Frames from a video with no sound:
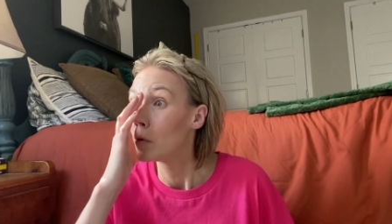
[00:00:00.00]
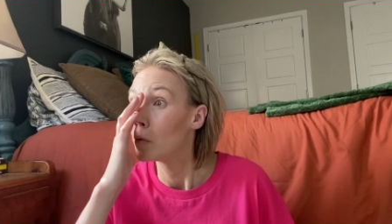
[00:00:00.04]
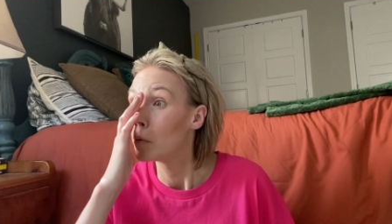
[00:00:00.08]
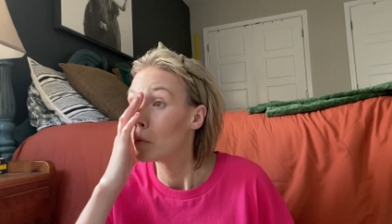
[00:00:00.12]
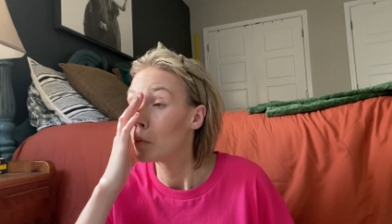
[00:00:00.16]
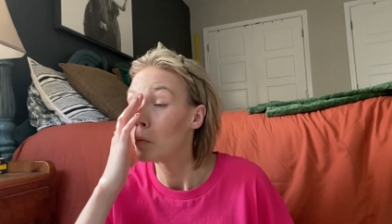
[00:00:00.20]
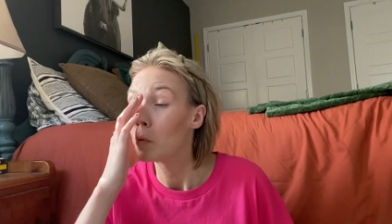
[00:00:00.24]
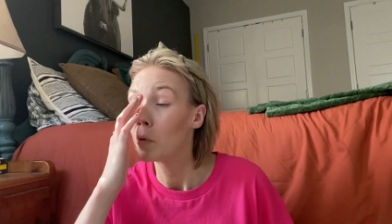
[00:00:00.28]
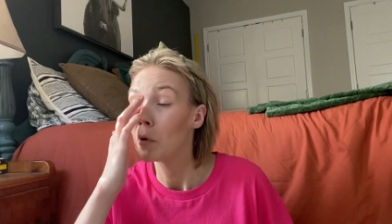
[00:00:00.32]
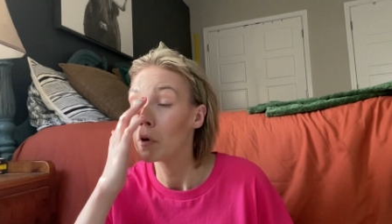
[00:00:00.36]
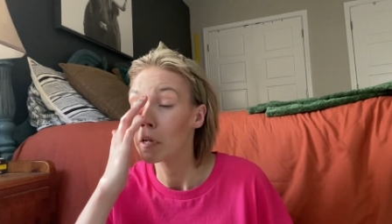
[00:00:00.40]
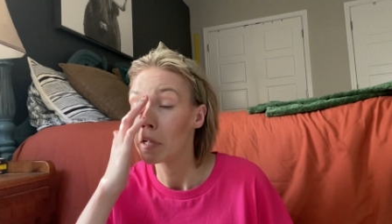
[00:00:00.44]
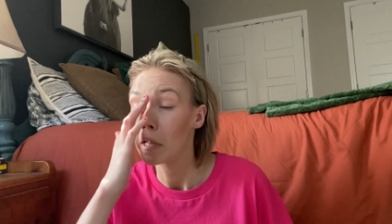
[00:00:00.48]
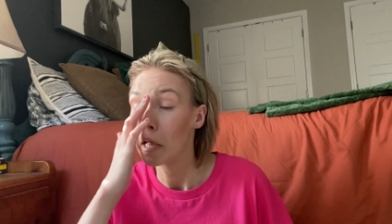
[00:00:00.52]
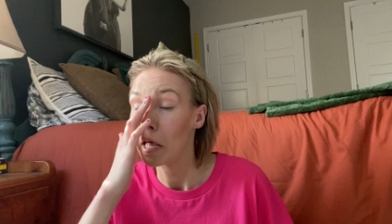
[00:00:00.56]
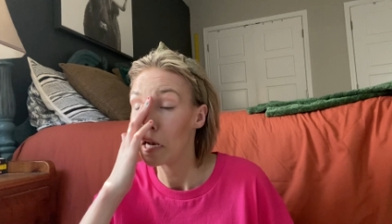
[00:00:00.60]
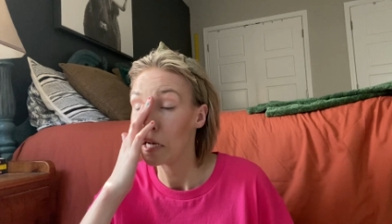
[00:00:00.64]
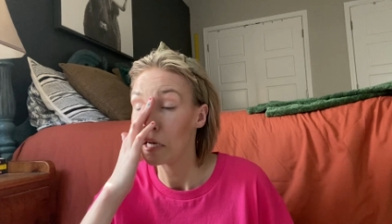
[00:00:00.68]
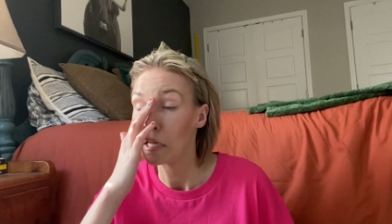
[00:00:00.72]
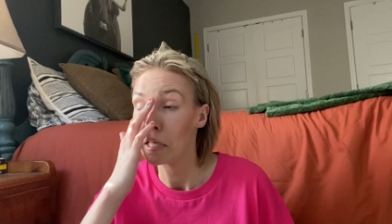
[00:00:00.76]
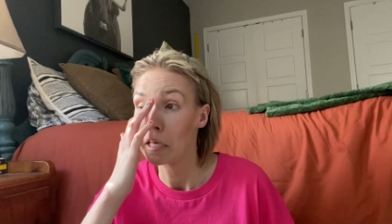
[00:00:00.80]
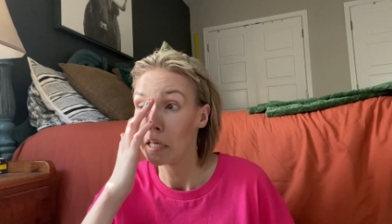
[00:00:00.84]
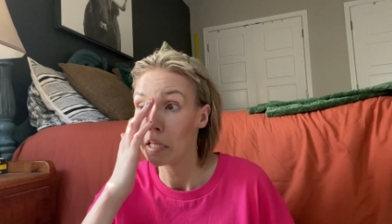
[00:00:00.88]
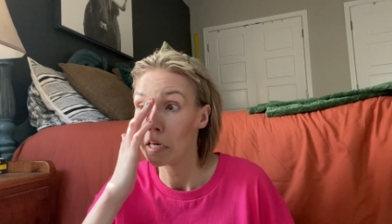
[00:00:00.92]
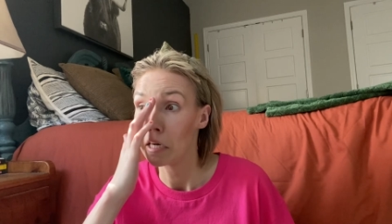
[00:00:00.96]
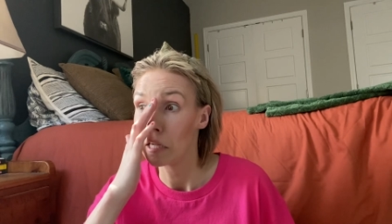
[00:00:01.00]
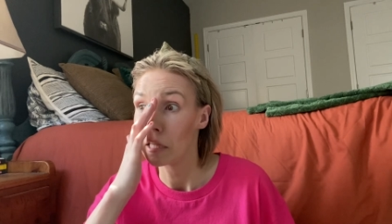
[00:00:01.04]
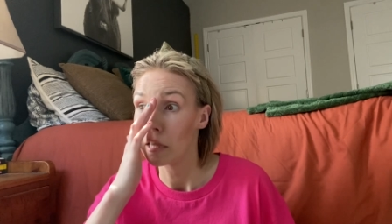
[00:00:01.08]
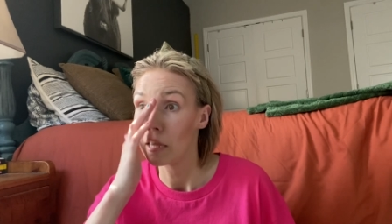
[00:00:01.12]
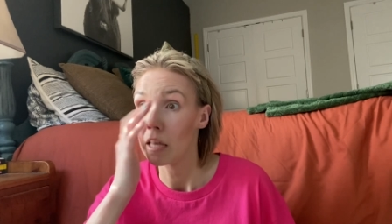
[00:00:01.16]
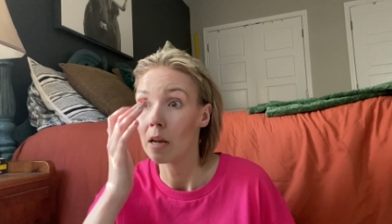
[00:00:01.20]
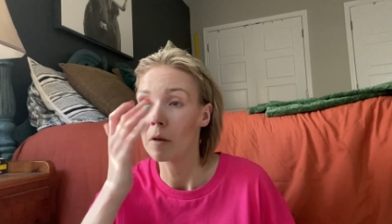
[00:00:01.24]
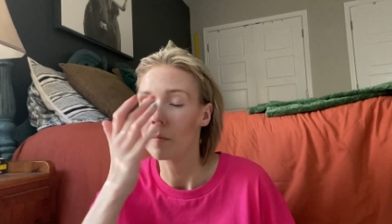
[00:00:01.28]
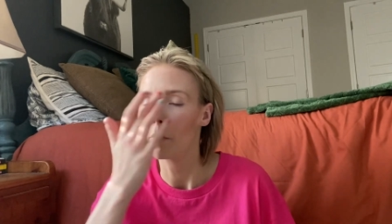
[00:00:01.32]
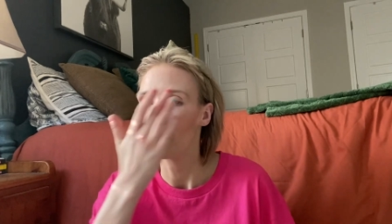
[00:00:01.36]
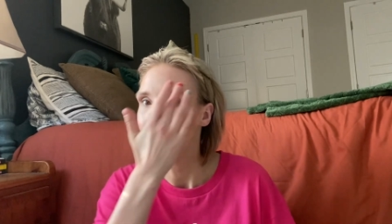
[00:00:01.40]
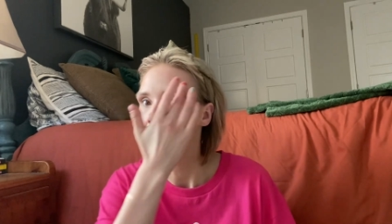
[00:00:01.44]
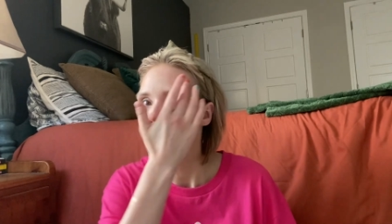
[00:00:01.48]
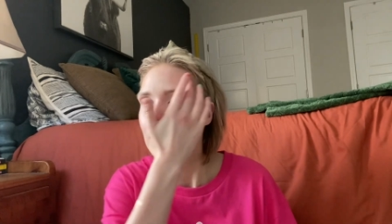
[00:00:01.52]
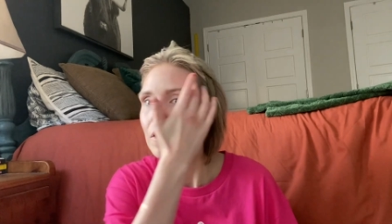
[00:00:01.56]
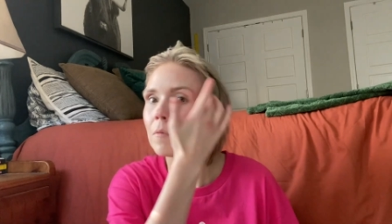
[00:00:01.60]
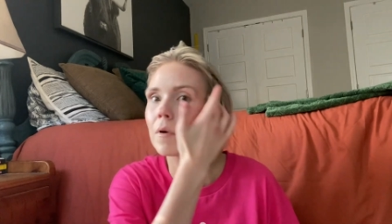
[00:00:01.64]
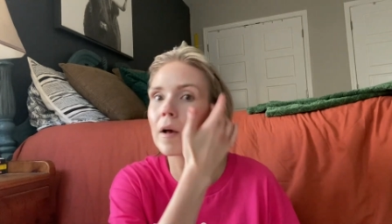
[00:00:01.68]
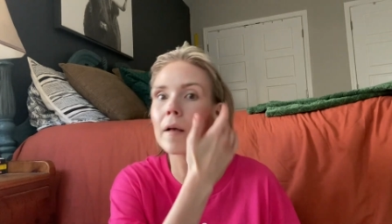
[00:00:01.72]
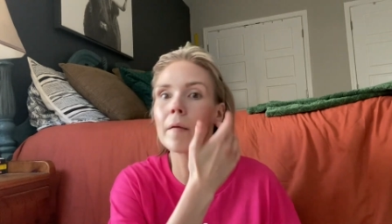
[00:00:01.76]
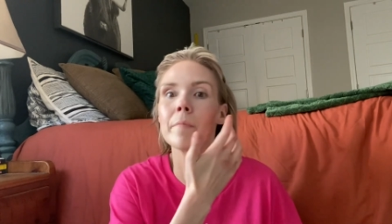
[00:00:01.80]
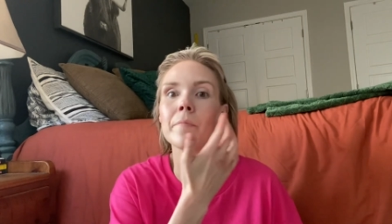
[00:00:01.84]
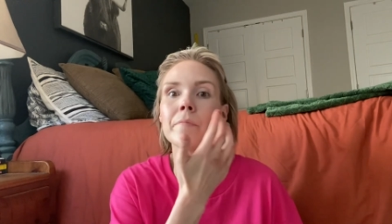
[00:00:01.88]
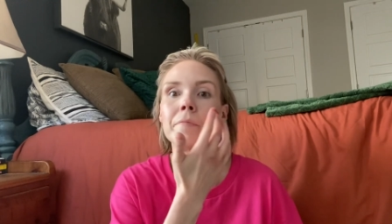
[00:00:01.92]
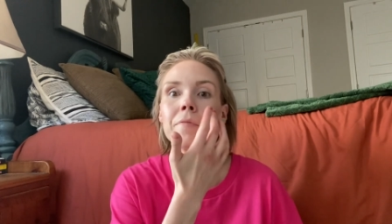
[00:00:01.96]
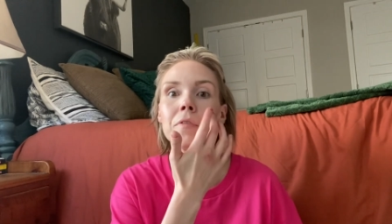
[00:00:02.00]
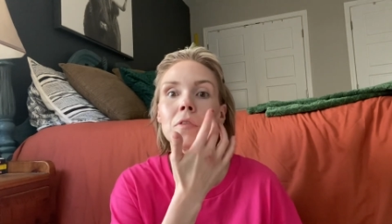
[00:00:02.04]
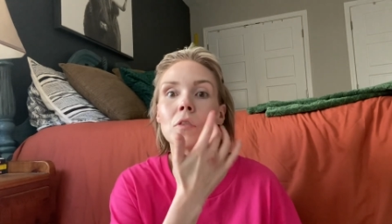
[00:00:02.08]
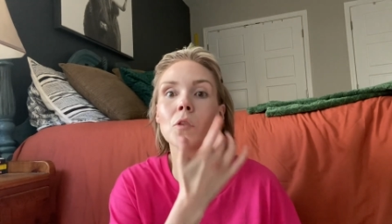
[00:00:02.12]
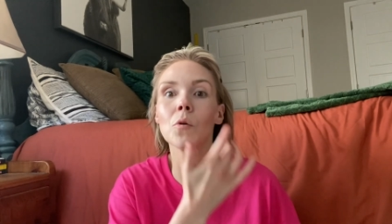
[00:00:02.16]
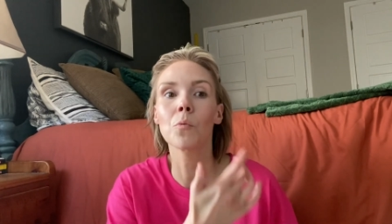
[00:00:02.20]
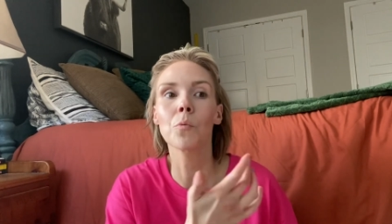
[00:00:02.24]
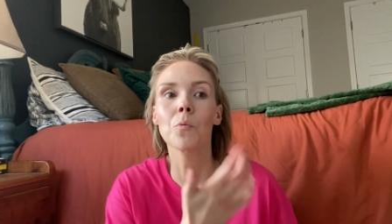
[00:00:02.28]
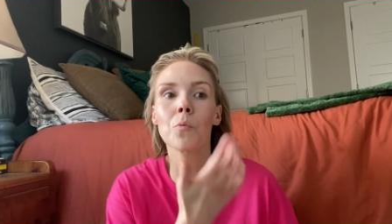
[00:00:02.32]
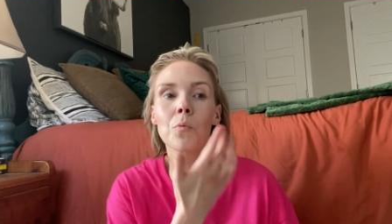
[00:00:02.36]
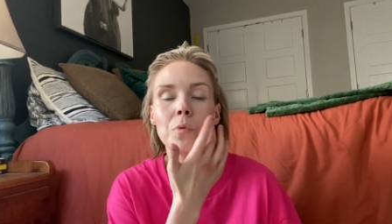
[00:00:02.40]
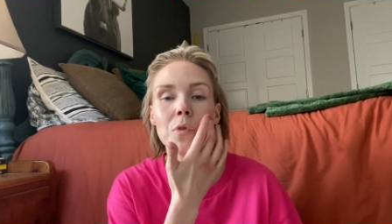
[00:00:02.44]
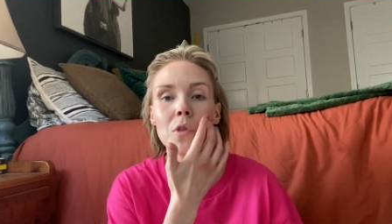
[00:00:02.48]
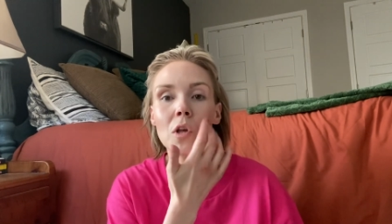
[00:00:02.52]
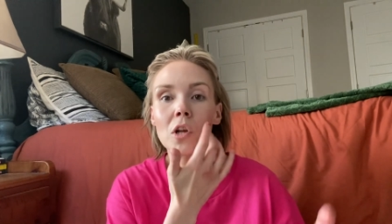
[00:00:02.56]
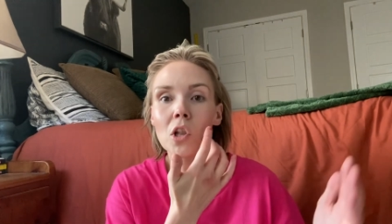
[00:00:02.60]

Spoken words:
Oh my God, I didn't get anything. But anyway, the